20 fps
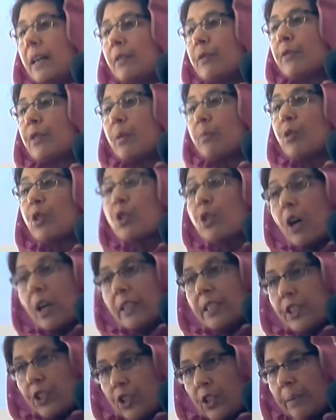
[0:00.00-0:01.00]
from
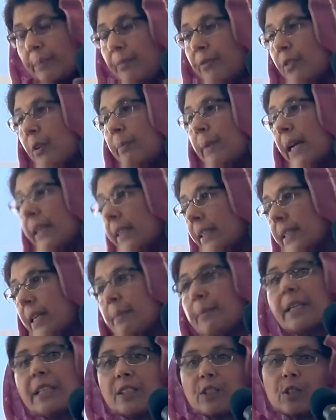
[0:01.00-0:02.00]
scholarship, from academic